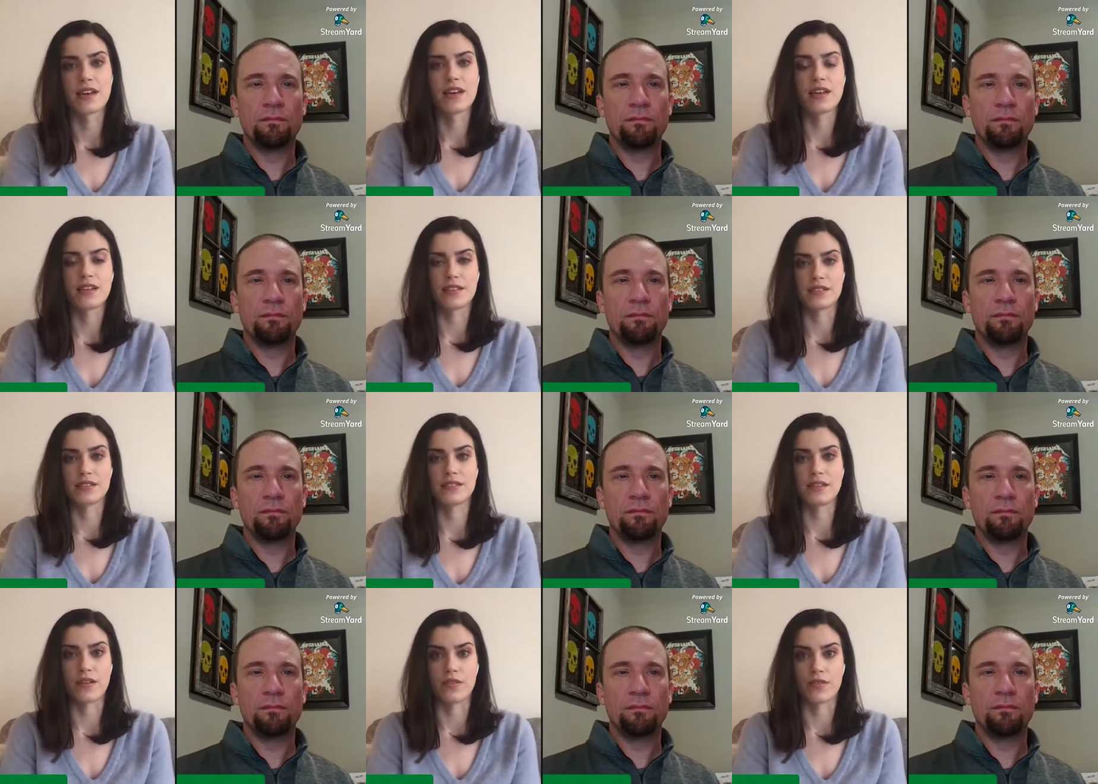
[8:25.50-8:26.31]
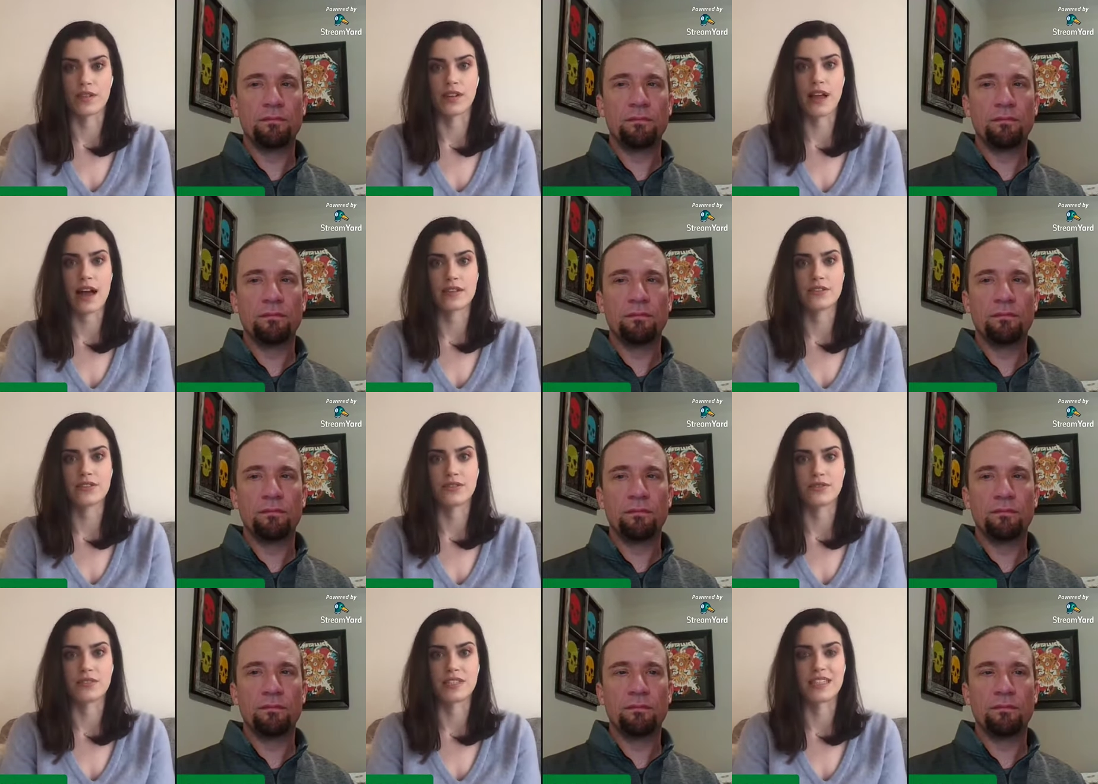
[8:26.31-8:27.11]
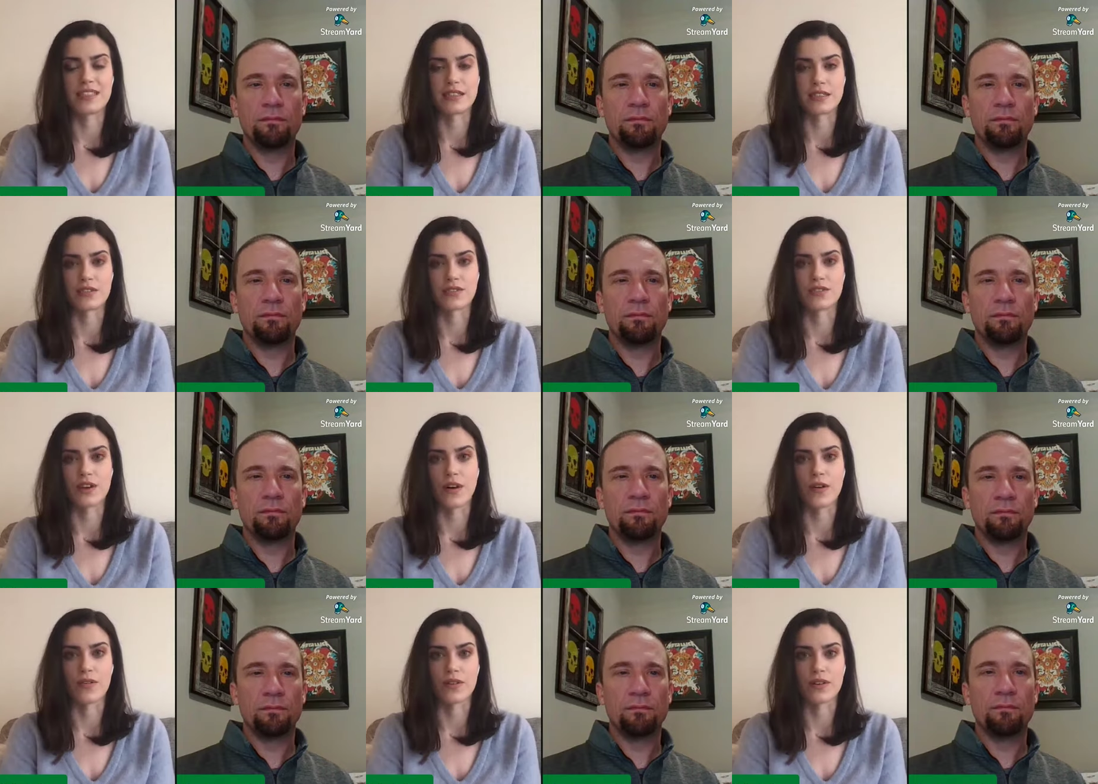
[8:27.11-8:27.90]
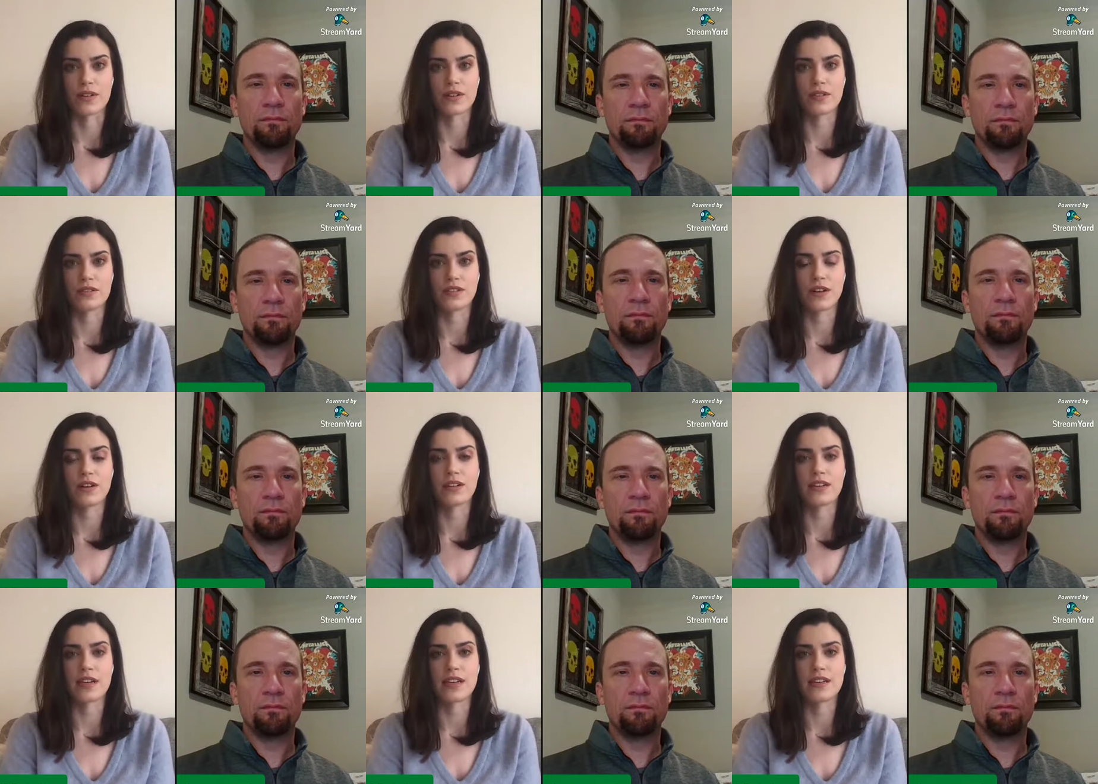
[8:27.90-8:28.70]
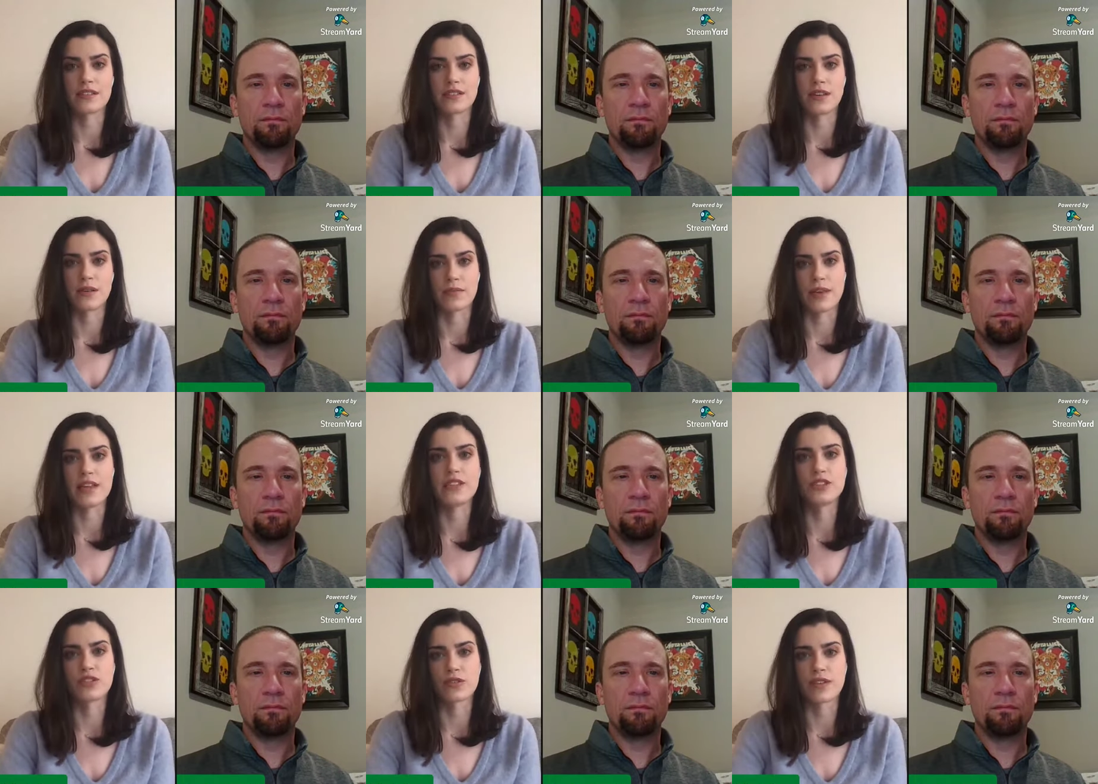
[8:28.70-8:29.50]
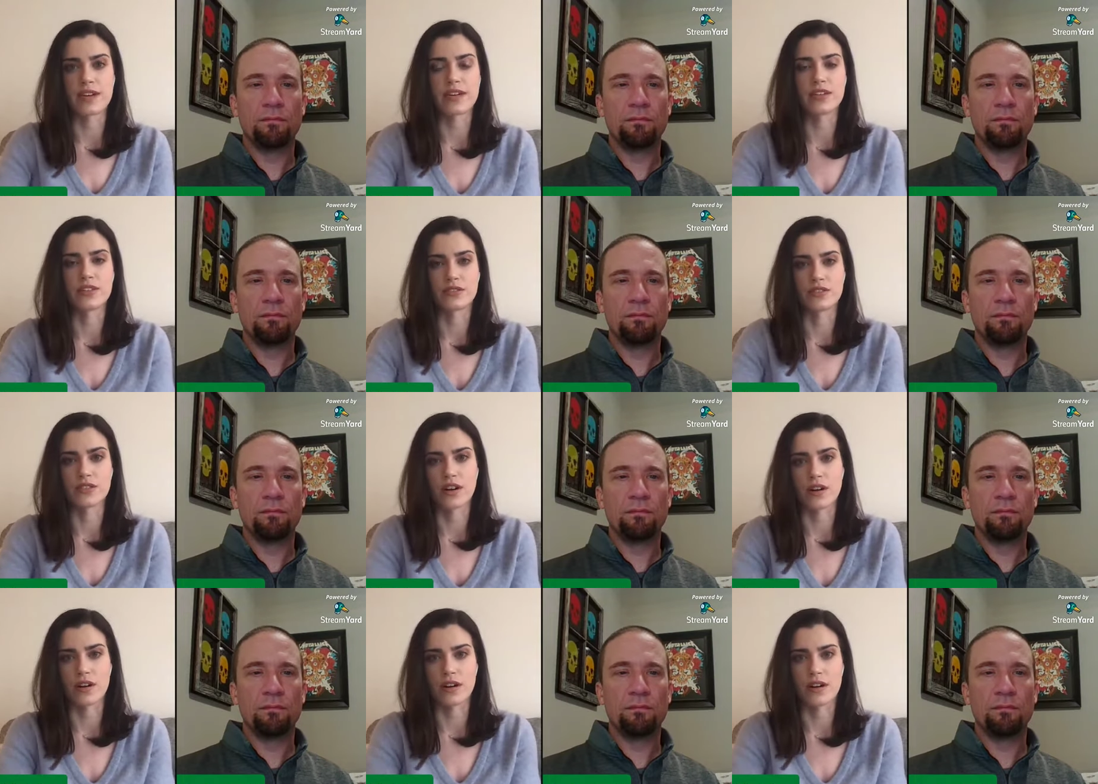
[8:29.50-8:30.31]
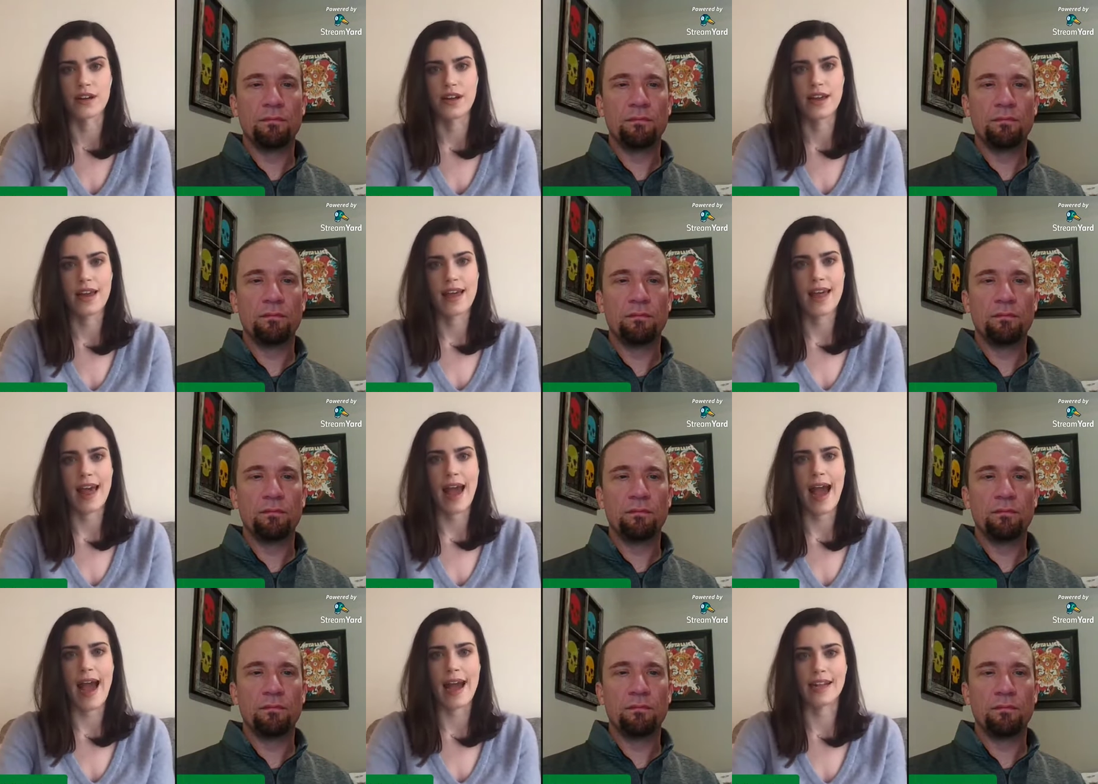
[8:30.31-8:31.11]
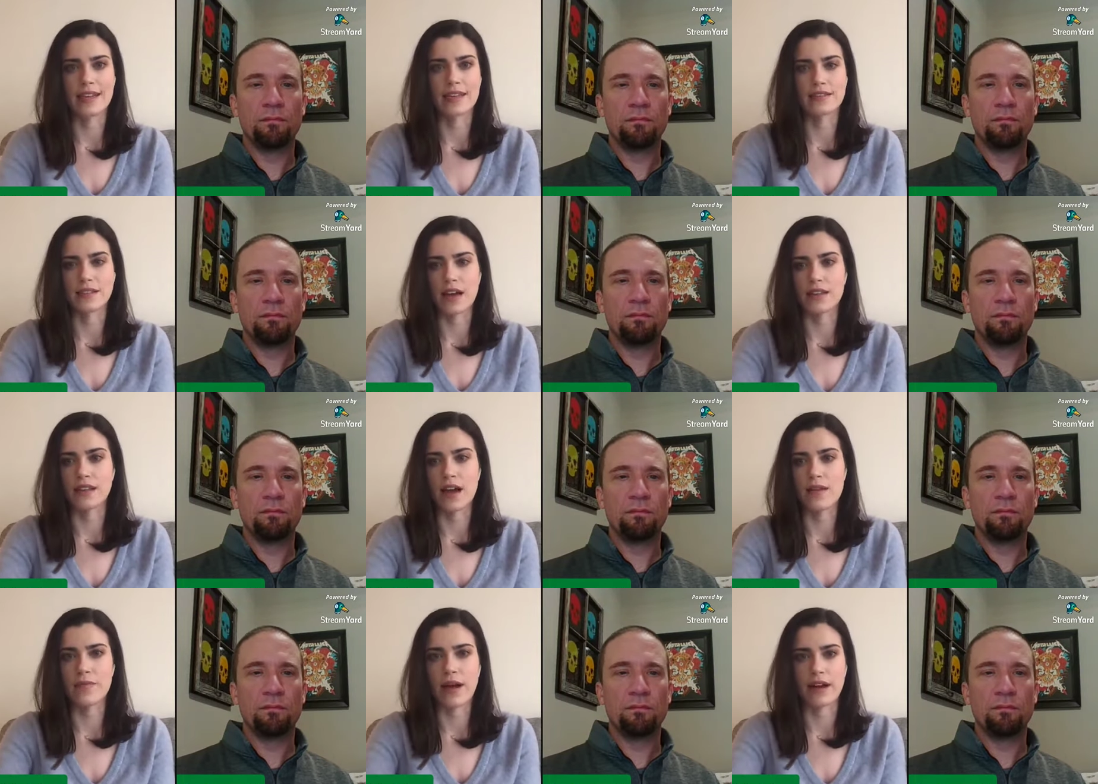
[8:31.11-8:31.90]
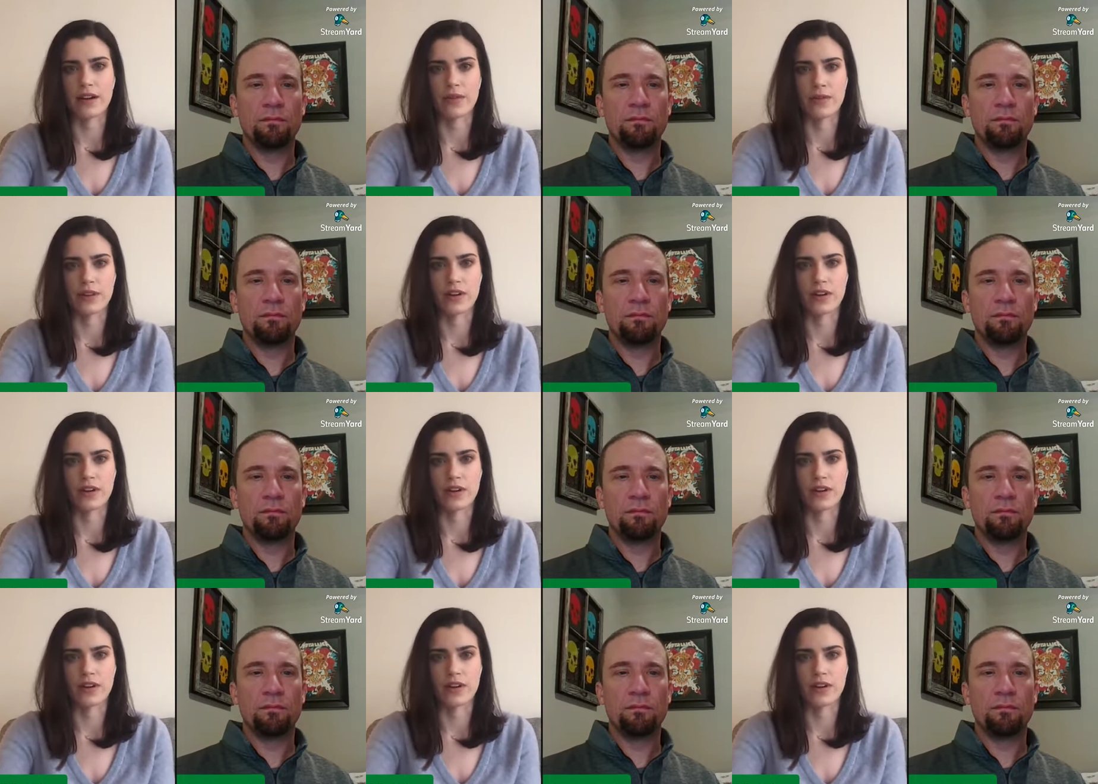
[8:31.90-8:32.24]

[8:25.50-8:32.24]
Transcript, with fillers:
Speaker 1: this over the last two seasons. So there certainly is some injury concern at inside linebacker with